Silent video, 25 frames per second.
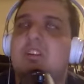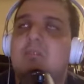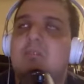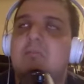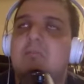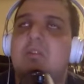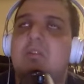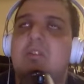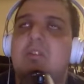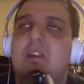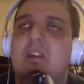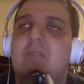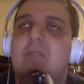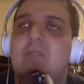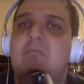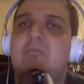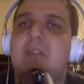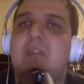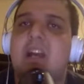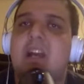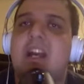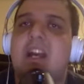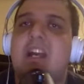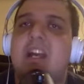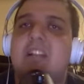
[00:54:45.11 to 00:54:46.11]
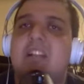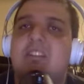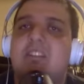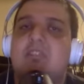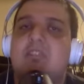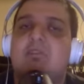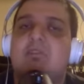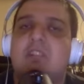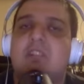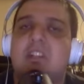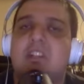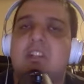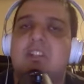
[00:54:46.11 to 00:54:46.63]
Mookie Betts,
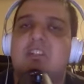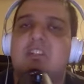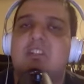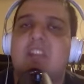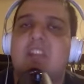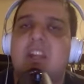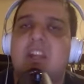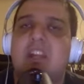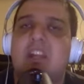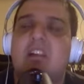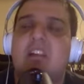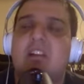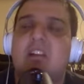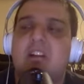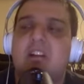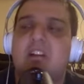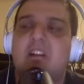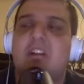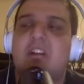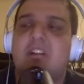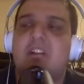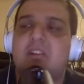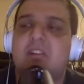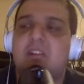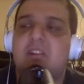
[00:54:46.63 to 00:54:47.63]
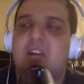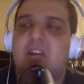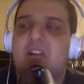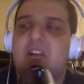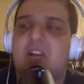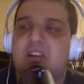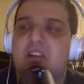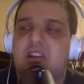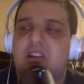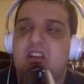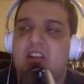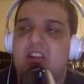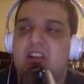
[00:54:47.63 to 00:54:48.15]
Chris Taylor,
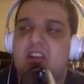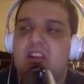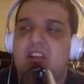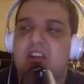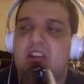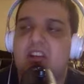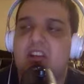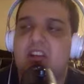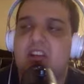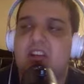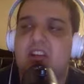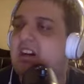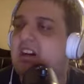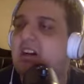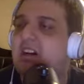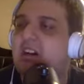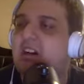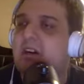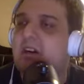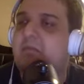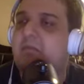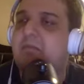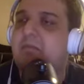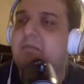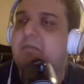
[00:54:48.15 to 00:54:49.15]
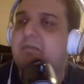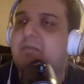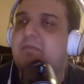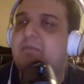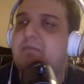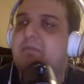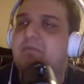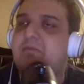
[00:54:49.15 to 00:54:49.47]
um,